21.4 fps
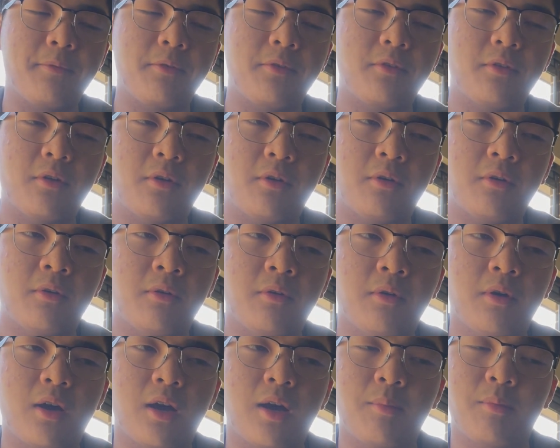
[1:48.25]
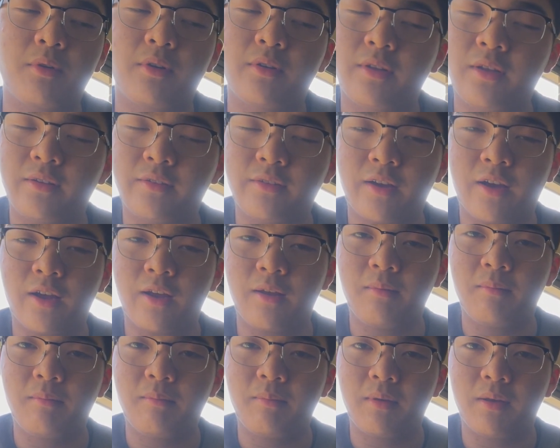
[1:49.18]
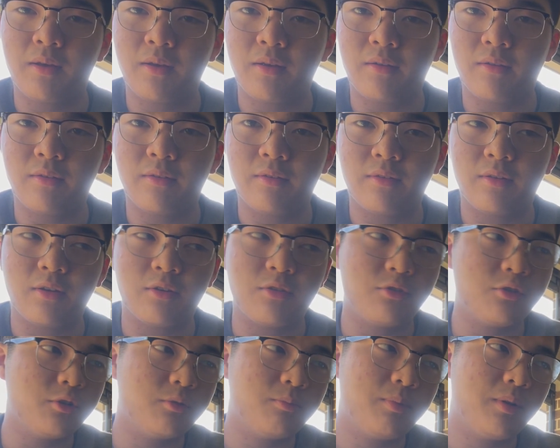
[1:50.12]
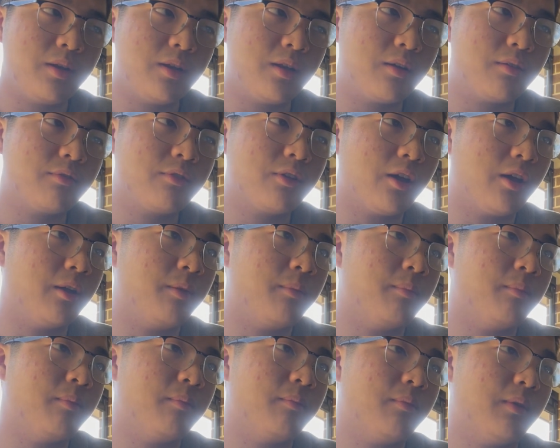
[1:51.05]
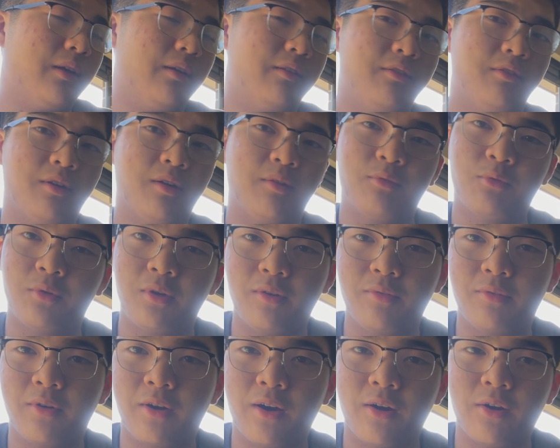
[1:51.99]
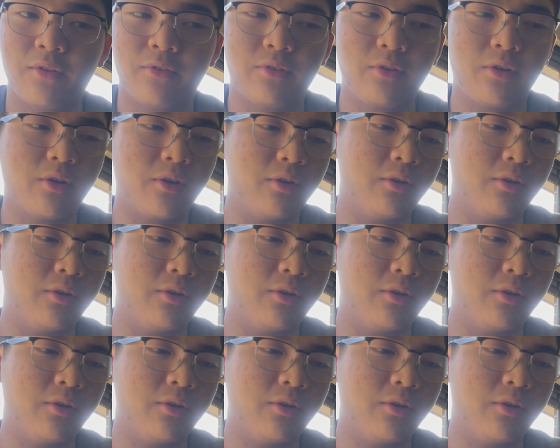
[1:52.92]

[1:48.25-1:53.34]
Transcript: So I'm gonna take time, because there should be enough time. I still have 24 hours to go.